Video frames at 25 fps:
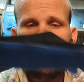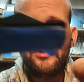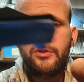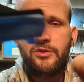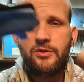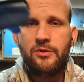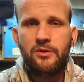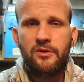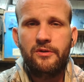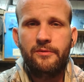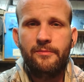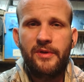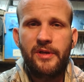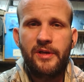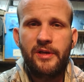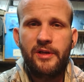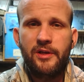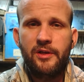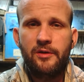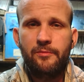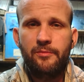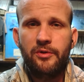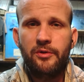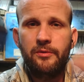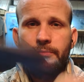so I'm going to
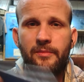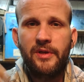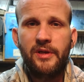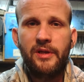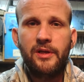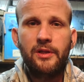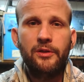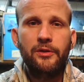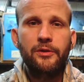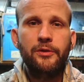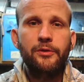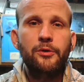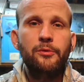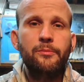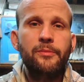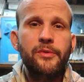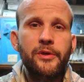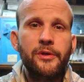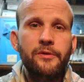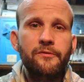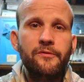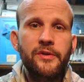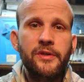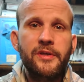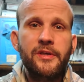implement a little bit
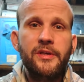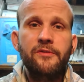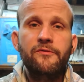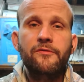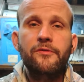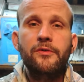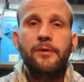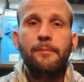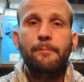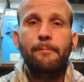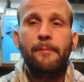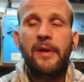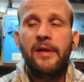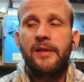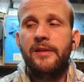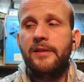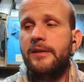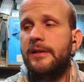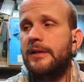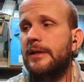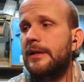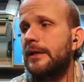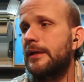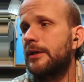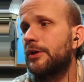of a different
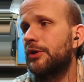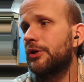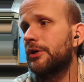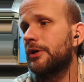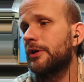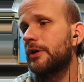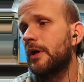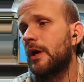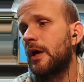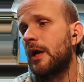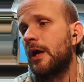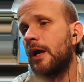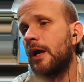method here